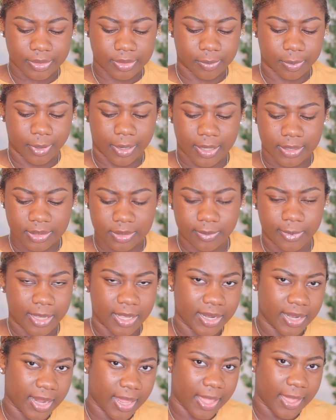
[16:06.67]
surprised
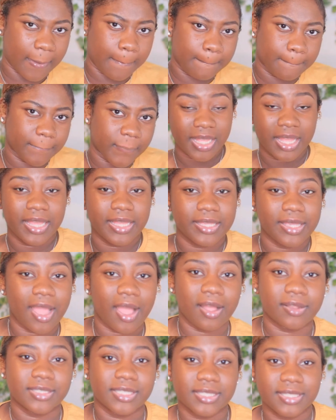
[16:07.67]
by that
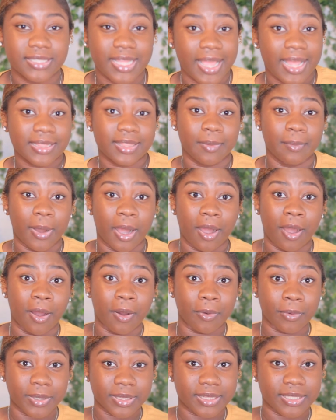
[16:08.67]
y'all just stay out the
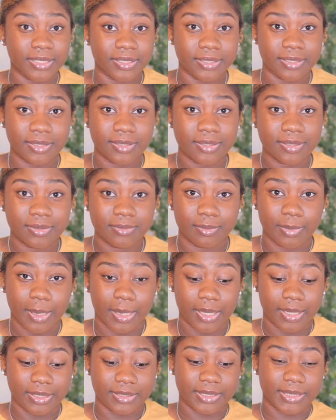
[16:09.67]
mall with this
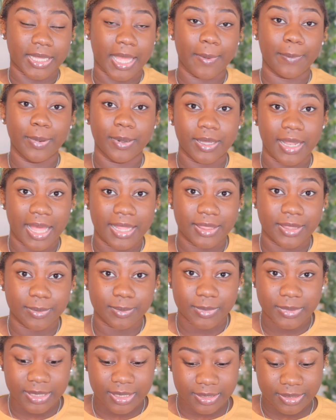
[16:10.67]
because they pull out
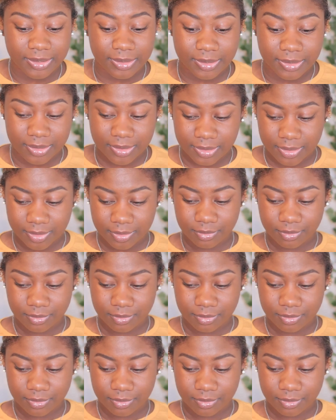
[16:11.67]
them testers.